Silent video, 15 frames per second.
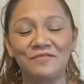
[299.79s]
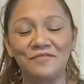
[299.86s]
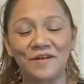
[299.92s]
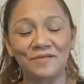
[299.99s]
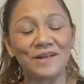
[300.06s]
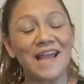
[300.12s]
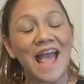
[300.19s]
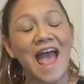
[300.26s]

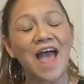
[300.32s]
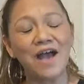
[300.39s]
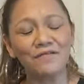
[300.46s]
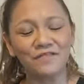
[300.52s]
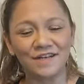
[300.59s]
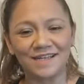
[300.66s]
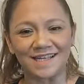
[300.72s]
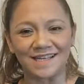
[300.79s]
very
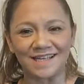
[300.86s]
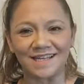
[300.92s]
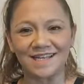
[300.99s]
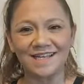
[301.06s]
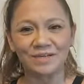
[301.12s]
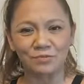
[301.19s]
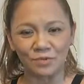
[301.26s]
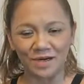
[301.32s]
heavily
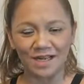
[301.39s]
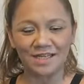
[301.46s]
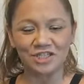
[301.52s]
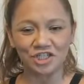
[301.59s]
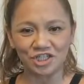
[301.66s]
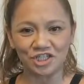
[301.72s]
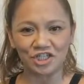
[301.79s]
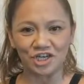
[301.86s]

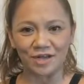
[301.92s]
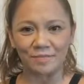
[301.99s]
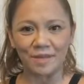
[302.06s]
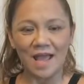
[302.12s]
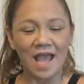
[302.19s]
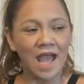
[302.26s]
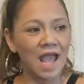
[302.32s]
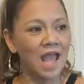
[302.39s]
relationship.
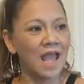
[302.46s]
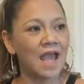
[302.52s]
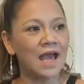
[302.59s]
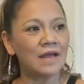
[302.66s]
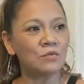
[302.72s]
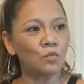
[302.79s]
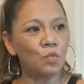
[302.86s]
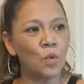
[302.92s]

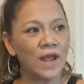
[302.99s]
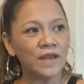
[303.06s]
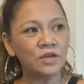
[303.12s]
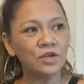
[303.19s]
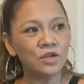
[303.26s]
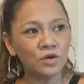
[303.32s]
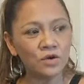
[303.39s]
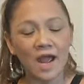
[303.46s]
And when
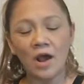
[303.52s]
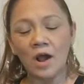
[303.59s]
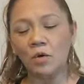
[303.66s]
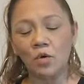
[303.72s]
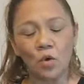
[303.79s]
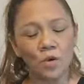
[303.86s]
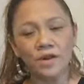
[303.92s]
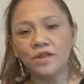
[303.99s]
you're
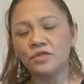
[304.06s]
going